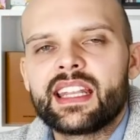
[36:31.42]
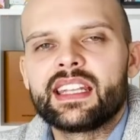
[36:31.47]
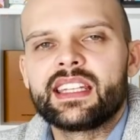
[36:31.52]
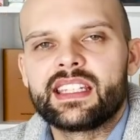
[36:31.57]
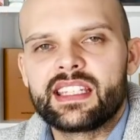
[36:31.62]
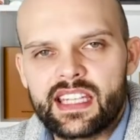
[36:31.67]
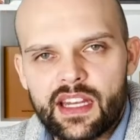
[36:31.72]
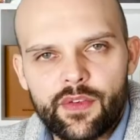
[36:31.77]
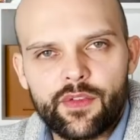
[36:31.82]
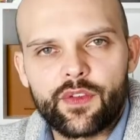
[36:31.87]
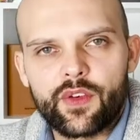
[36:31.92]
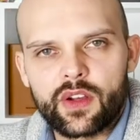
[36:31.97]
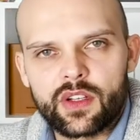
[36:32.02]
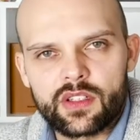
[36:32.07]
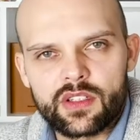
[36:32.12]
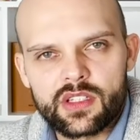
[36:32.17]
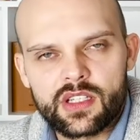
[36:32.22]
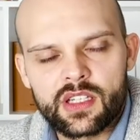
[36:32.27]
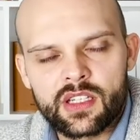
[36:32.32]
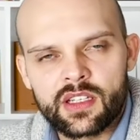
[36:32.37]

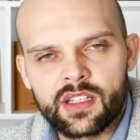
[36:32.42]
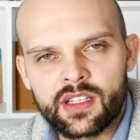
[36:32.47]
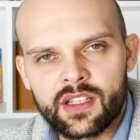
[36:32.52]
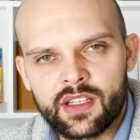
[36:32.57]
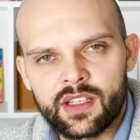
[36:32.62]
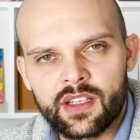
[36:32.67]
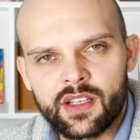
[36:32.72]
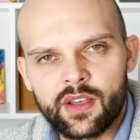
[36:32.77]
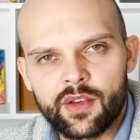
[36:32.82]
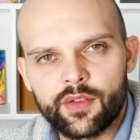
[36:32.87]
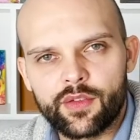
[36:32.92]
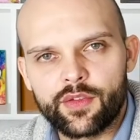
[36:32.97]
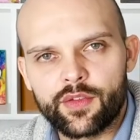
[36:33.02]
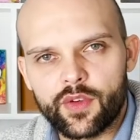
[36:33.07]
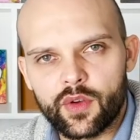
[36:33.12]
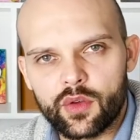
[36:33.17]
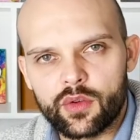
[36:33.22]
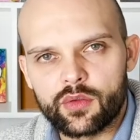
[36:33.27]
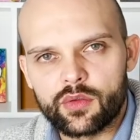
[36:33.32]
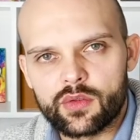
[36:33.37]
different
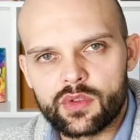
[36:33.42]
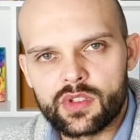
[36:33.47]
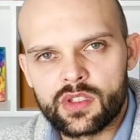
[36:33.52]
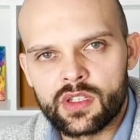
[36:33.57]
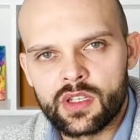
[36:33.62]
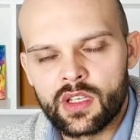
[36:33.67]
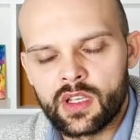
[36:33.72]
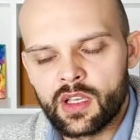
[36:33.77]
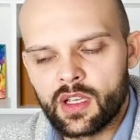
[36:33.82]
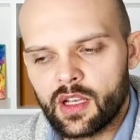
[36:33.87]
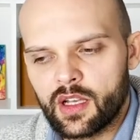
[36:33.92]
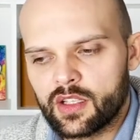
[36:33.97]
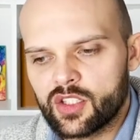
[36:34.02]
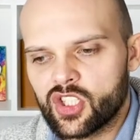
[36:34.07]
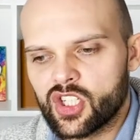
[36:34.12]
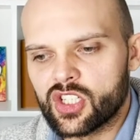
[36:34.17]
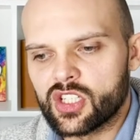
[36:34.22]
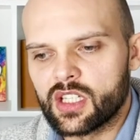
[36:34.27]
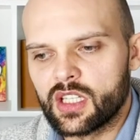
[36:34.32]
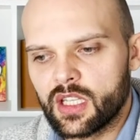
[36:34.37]
foods
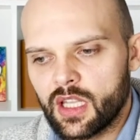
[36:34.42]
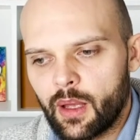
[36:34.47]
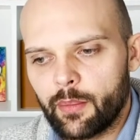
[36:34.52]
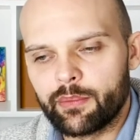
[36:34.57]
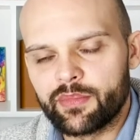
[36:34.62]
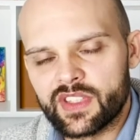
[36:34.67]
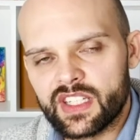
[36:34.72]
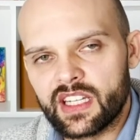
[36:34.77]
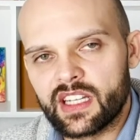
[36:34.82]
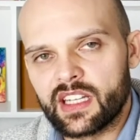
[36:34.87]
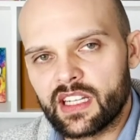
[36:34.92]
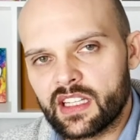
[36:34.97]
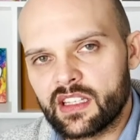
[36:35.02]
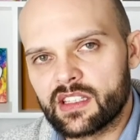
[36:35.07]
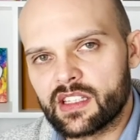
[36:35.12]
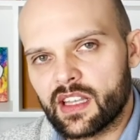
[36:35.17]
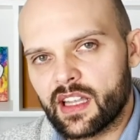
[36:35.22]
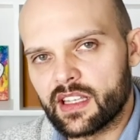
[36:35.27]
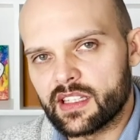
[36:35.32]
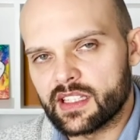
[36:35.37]
just lumped in
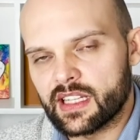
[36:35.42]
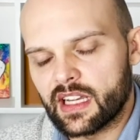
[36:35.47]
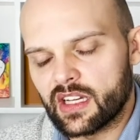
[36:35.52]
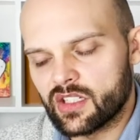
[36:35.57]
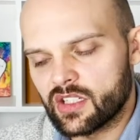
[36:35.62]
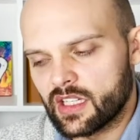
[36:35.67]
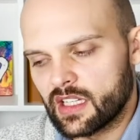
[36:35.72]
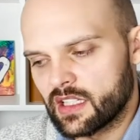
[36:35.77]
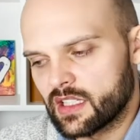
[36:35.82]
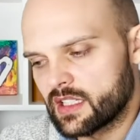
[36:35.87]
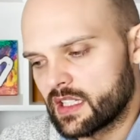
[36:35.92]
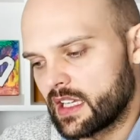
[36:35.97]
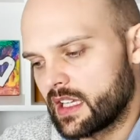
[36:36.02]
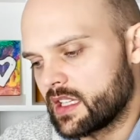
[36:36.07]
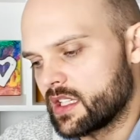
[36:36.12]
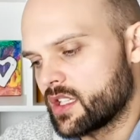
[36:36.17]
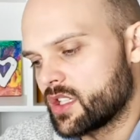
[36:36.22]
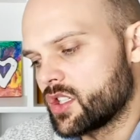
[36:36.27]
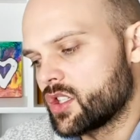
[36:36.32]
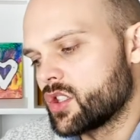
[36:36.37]
into that section.
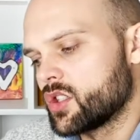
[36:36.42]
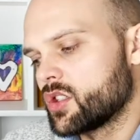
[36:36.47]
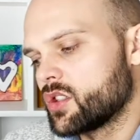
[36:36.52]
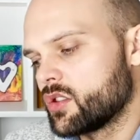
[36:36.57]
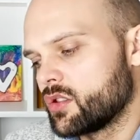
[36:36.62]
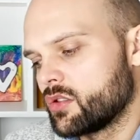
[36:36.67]
It's